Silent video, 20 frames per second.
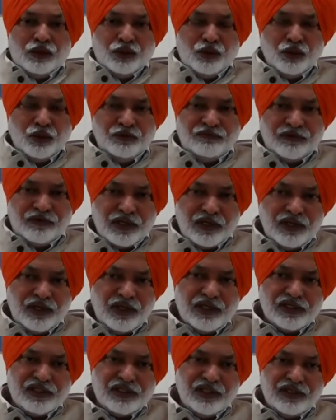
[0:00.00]
to
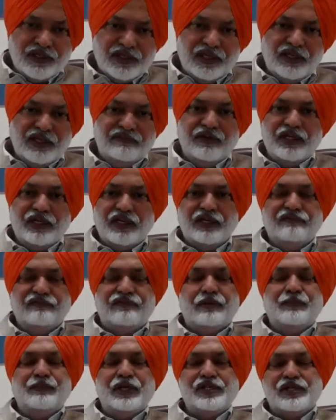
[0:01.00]
furnish the relevant
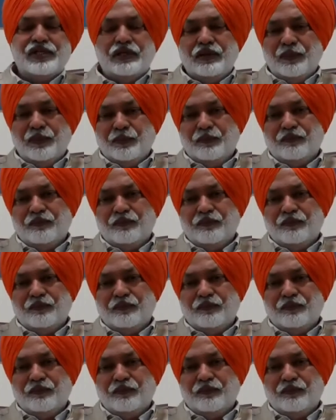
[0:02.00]
information